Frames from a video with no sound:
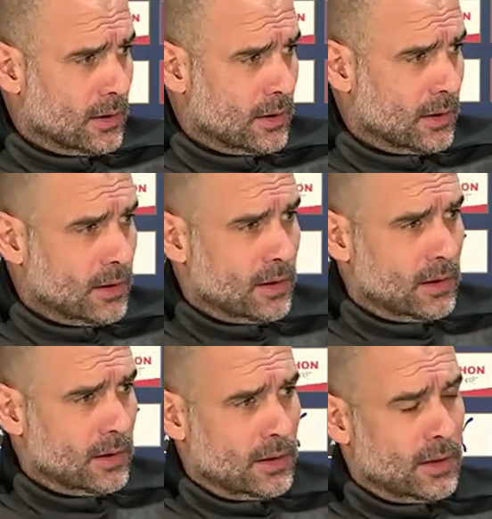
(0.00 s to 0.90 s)

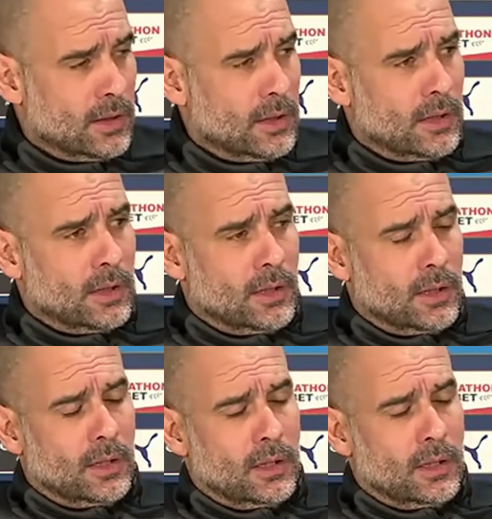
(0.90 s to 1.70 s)
Nobody speaks.